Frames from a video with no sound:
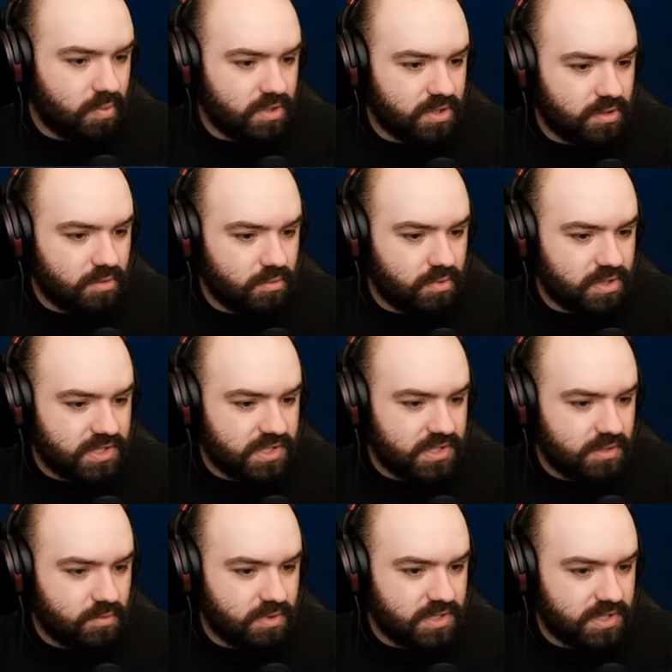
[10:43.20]
We're, we're,
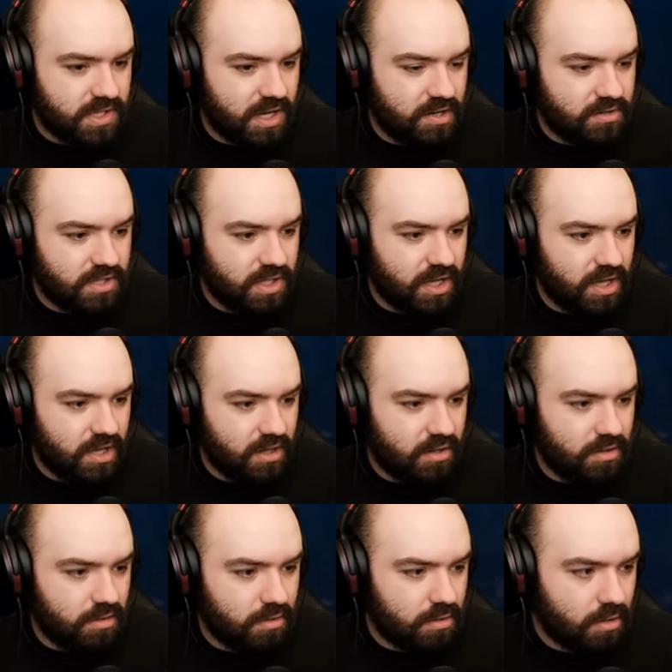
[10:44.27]
we're scouting ahead.